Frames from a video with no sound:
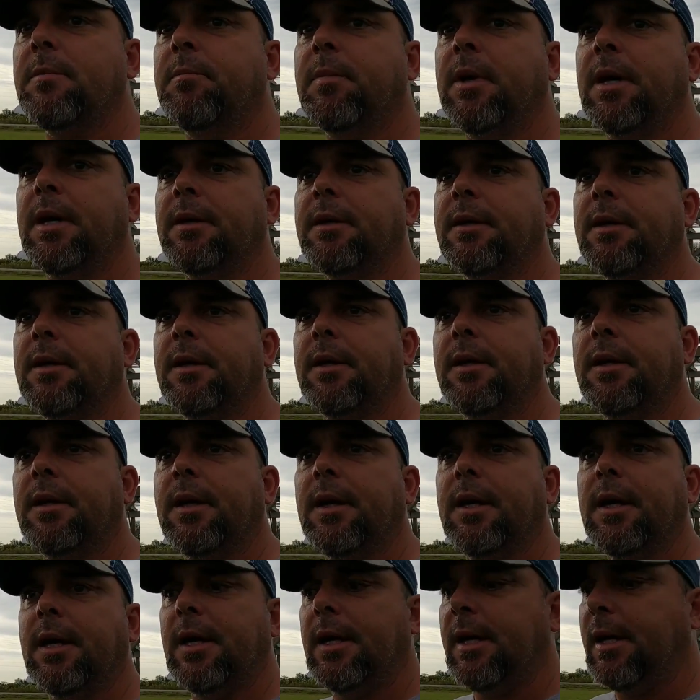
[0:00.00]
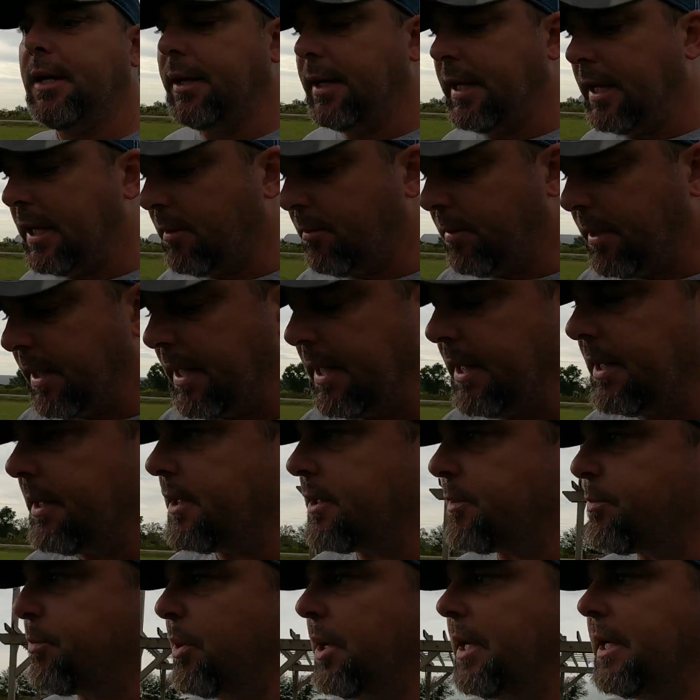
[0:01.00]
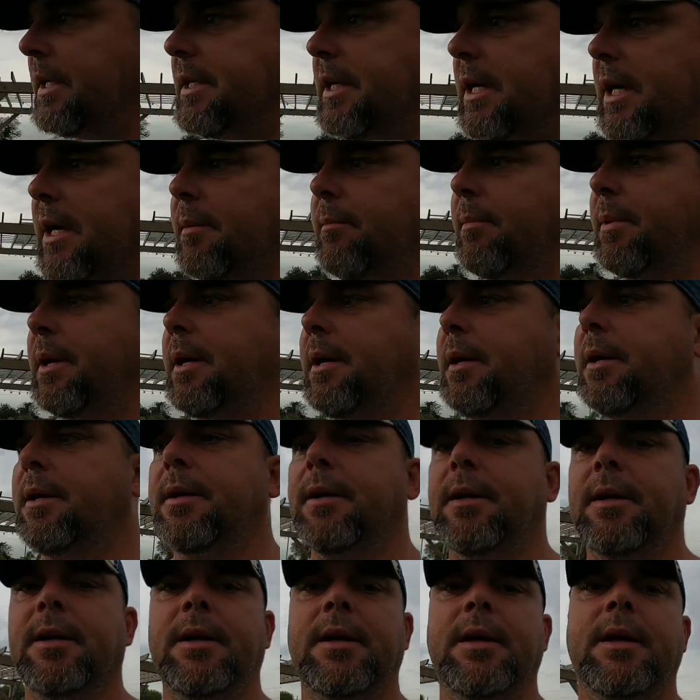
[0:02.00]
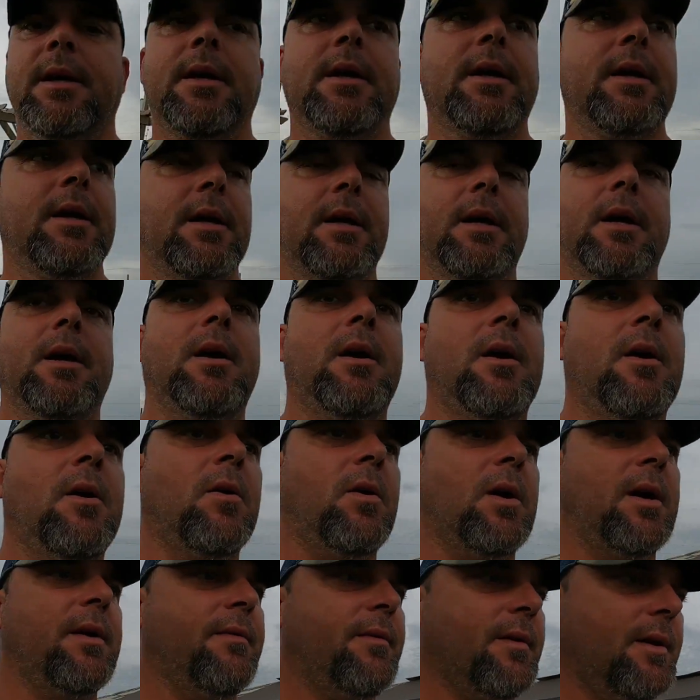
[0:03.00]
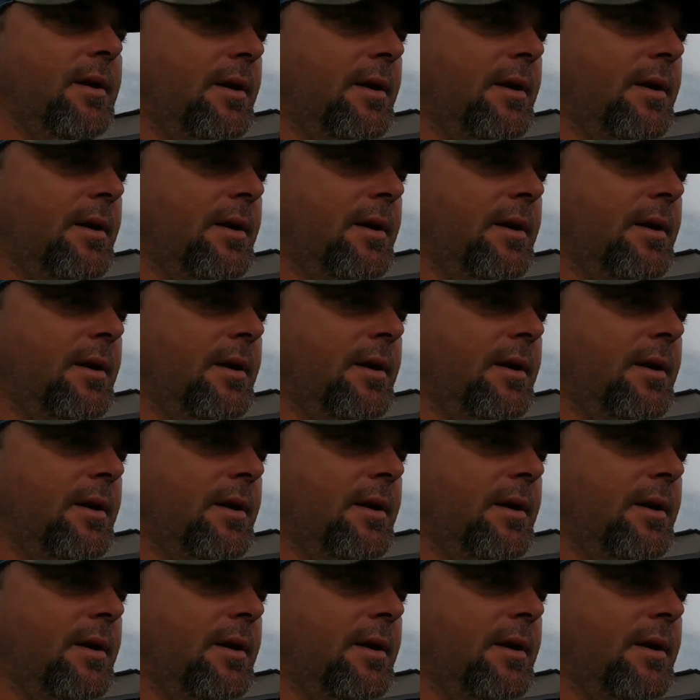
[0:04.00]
But that'll be in the springtime. Oh,